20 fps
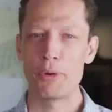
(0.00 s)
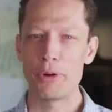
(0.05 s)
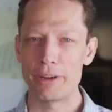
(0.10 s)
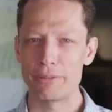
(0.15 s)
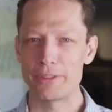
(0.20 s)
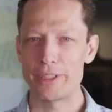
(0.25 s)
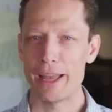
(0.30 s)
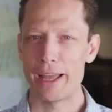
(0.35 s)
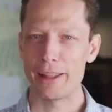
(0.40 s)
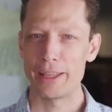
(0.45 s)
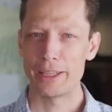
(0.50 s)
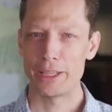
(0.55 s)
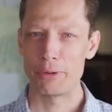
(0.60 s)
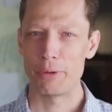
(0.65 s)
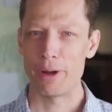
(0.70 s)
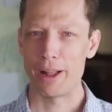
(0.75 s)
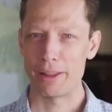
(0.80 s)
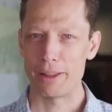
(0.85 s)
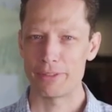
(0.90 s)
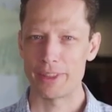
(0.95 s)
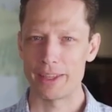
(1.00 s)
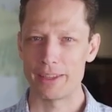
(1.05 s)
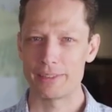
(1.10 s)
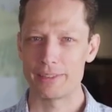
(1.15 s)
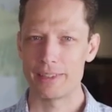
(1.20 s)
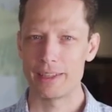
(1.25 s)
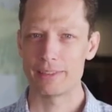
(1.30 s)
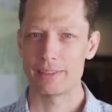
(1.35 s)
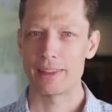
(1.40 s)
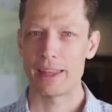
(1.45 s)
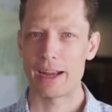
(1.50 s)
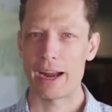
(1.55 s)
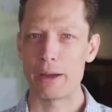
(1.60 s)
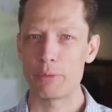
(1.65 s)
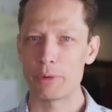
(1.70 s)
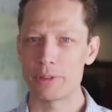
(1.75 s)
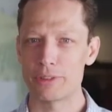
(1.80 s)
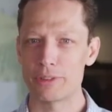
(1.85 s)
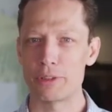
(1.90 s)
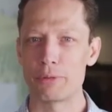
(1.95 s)
The point of telling you all of this is that
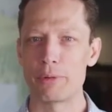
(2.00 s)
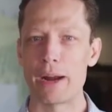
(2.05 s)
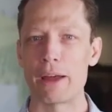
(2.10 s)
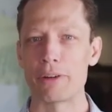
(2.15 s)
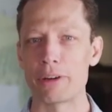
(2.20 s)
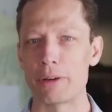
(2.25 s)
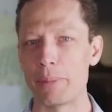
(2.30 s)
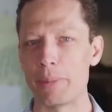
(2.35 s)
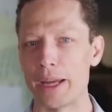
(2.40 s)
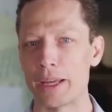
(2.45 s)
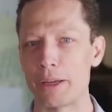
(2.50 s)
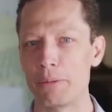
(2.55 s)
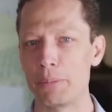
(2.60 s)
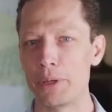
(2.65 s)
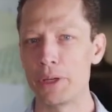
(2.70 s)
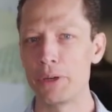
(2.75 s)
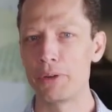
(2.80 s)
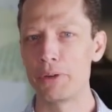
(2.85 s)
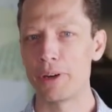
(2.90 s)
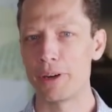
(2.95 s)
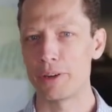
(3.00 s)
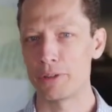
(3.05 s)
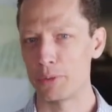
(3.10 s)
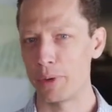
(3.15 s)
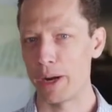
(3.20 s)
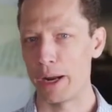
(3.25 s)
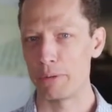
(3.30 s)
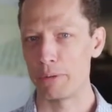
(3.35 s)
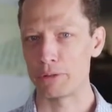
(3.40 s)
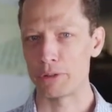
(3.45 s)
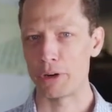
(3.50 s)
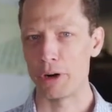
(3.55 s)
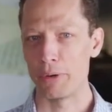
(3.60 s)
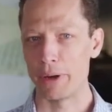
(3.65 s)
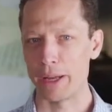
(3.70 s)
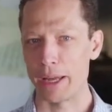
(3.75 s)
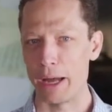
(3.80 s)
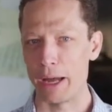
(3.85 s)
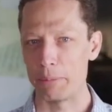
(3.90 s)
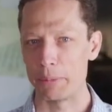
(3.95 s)
I was surrounded by computers when I was
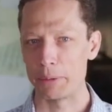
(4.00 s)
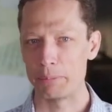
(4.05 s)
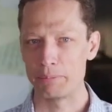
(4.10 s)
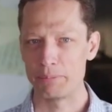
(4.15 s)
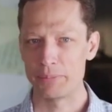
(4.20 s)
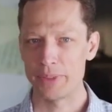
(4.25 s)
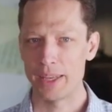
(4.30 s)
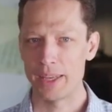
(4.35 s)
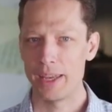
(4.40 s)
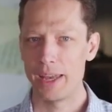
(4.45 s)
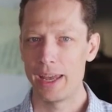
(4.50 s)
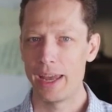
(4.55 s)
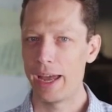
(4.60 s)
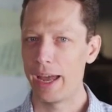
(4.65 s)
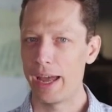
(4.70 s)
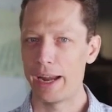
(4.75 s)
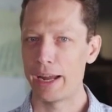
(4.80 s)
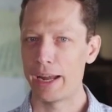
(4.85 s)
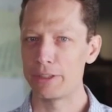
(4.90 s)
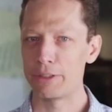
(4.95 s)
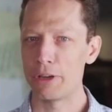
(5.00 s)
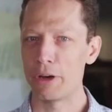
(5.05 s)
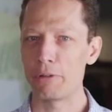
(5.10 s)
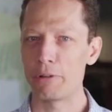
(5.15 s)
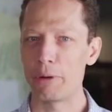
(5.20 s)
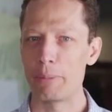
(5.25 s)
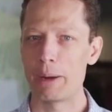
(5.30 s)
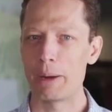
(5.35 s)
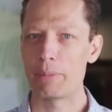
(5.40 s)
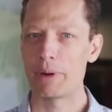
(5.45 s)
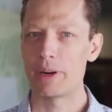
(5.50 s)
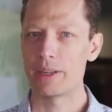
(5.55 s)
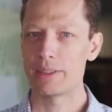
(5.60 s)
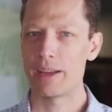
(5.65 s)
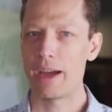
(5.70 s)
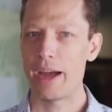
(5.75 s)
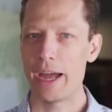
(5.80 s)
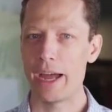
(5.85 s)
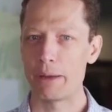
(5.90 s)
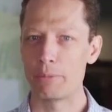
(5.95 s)
growing up, and I don't remember
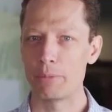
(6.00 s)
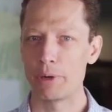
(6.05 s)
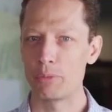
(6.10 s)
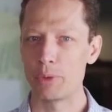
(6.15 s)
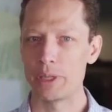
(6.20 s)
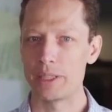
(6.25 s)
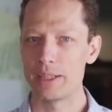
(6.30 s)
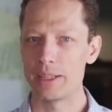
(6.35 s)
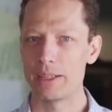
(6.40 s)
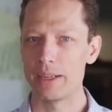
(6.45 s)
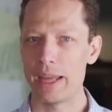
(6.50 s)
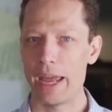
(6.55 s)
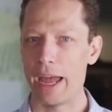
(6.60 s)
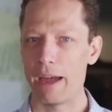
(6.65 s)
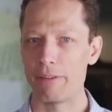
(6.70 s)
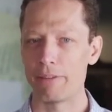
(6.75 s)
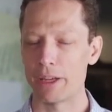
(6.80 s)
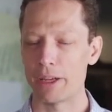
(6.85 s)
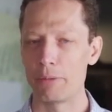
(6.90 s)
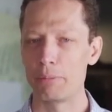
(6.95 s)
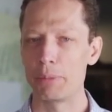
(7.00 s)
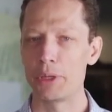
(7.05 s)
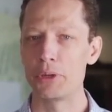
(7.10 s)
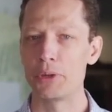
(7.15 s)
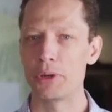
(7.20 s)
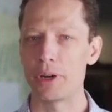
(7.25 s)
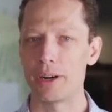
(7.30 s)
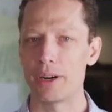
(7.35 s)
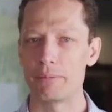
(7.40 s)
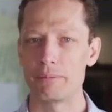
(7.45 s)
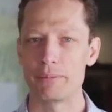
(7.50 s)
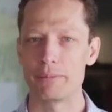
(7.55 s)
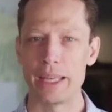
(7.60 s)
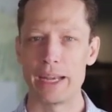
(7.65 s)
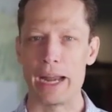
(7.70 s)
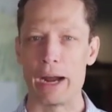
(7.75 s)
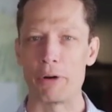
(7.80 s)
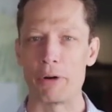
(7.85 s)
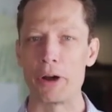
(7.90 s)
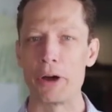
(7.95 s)
a time when we didn't have a computer
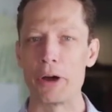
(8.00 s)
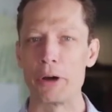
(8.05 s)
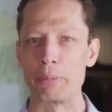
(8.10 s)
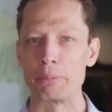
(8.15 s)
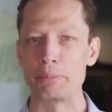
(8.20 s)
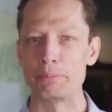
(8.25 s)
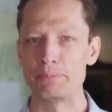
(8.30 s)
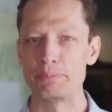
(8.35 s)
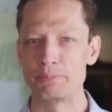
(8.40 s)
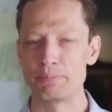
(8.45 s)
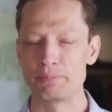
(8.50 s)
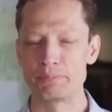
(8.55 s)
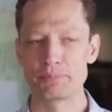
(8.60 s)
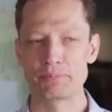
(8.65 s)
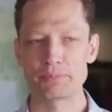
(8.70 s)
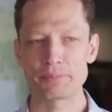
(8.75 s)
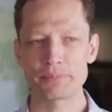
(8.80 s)
in our home.